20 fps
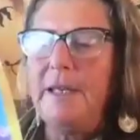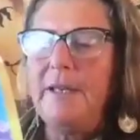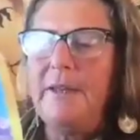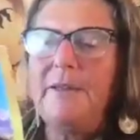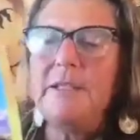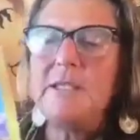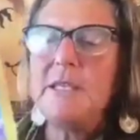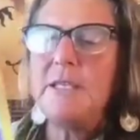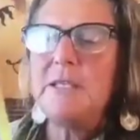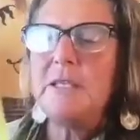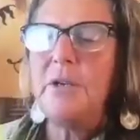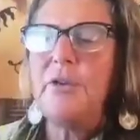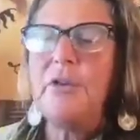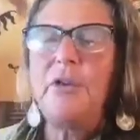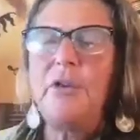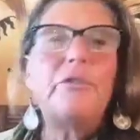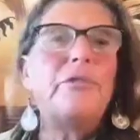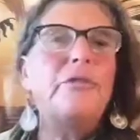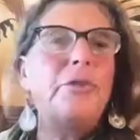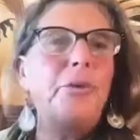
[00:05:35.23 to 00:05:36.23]
This is
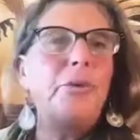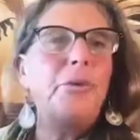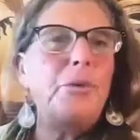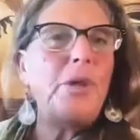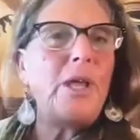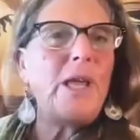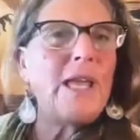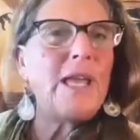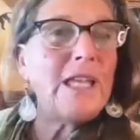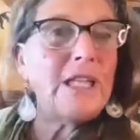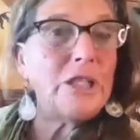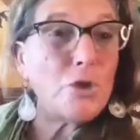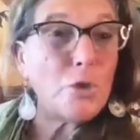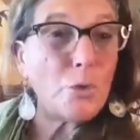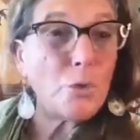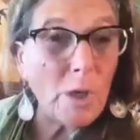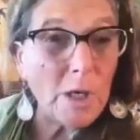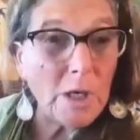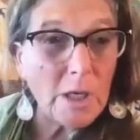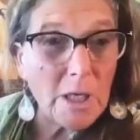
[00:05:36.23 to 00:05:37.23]
under Food and
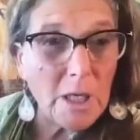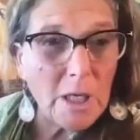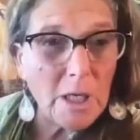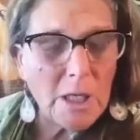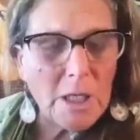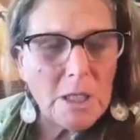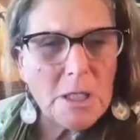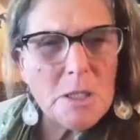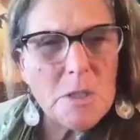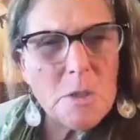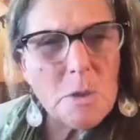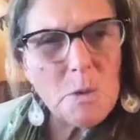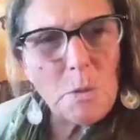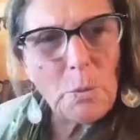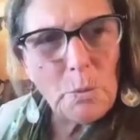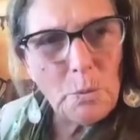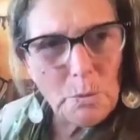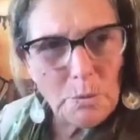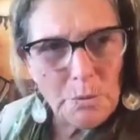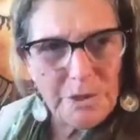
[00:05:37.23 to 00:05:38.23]
Drug
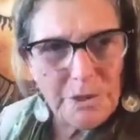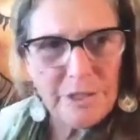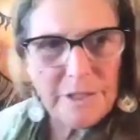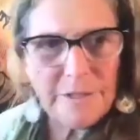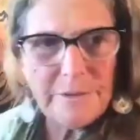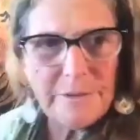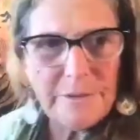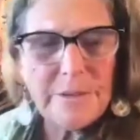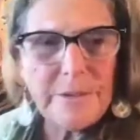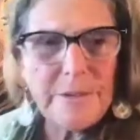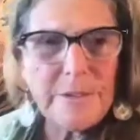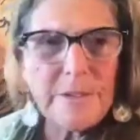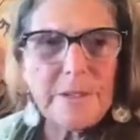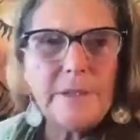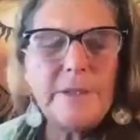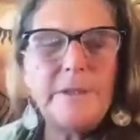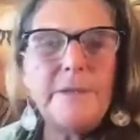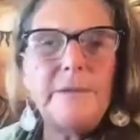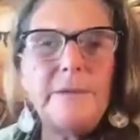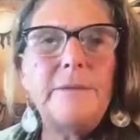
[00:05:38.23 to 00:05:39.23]
Solutions.
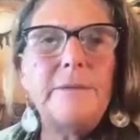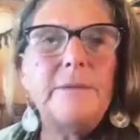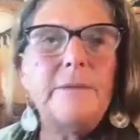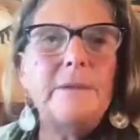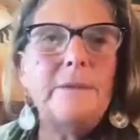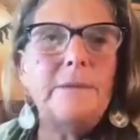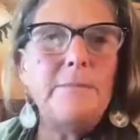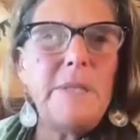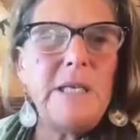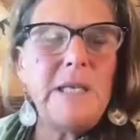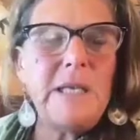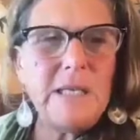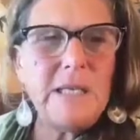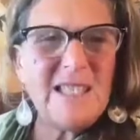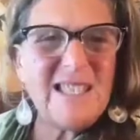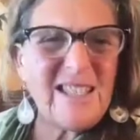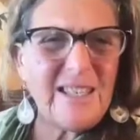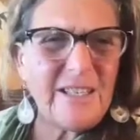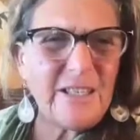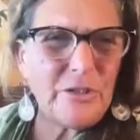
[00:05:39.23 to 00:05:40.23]
Media
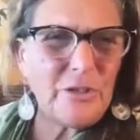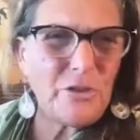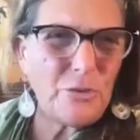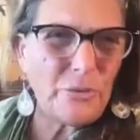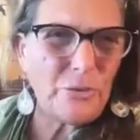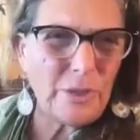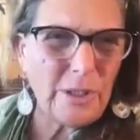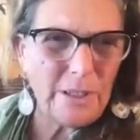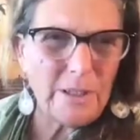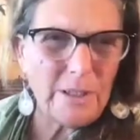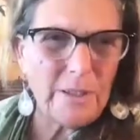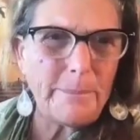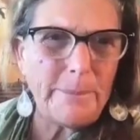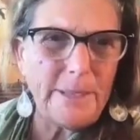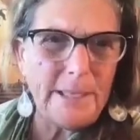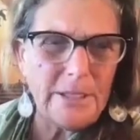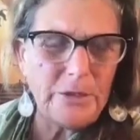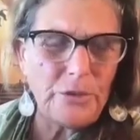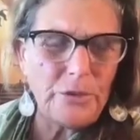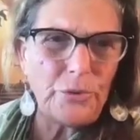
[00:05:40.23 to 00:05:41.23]
is like a drug, a
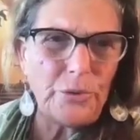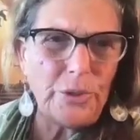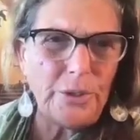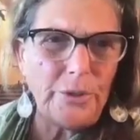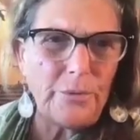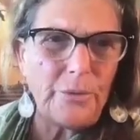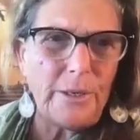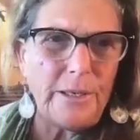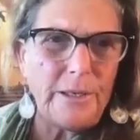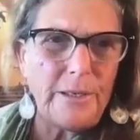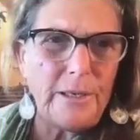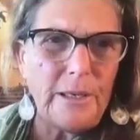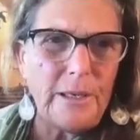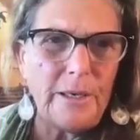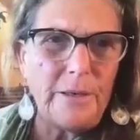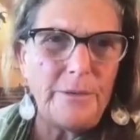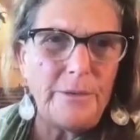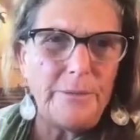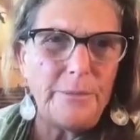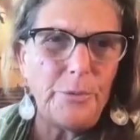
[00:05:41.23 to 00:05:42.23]
bad drug right
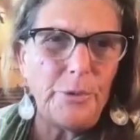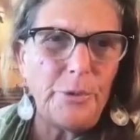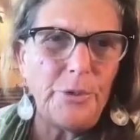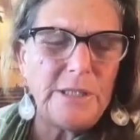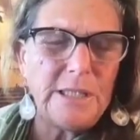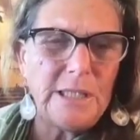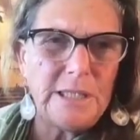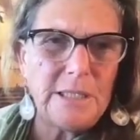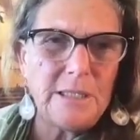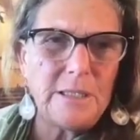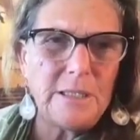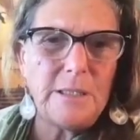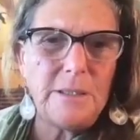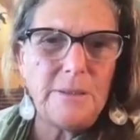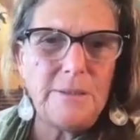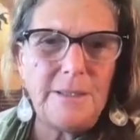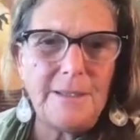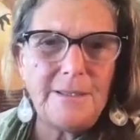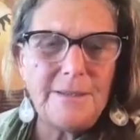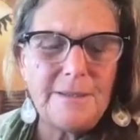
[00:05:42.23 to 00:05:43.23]
now, and we're addicted
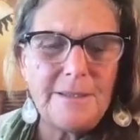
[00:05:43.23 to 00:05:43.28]
to it.